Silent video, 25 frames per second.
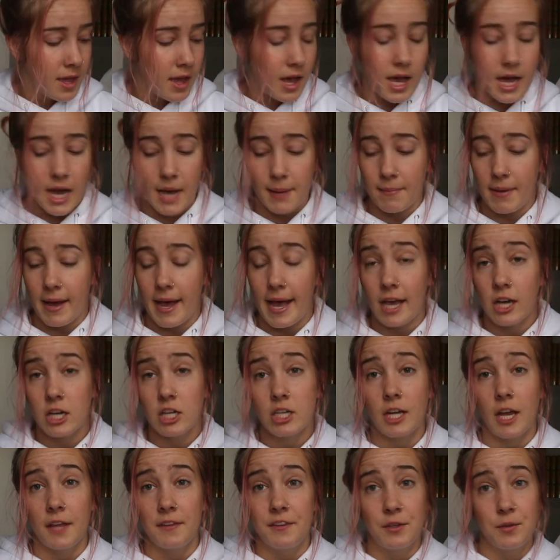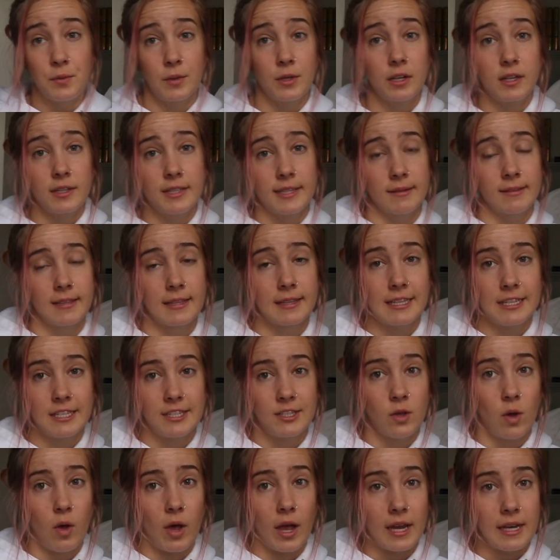I actually got this one because I was like, this
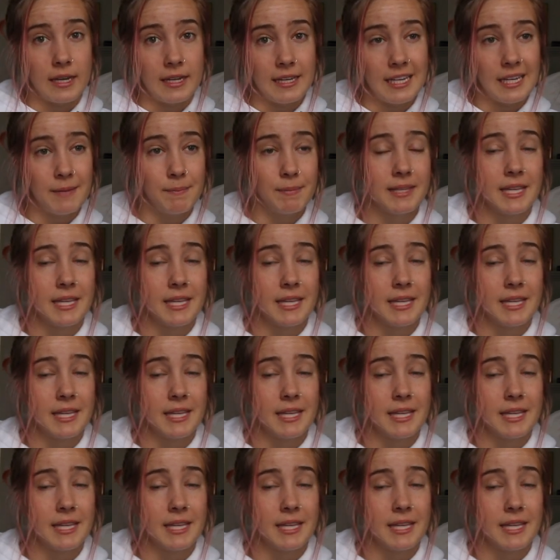is all I need.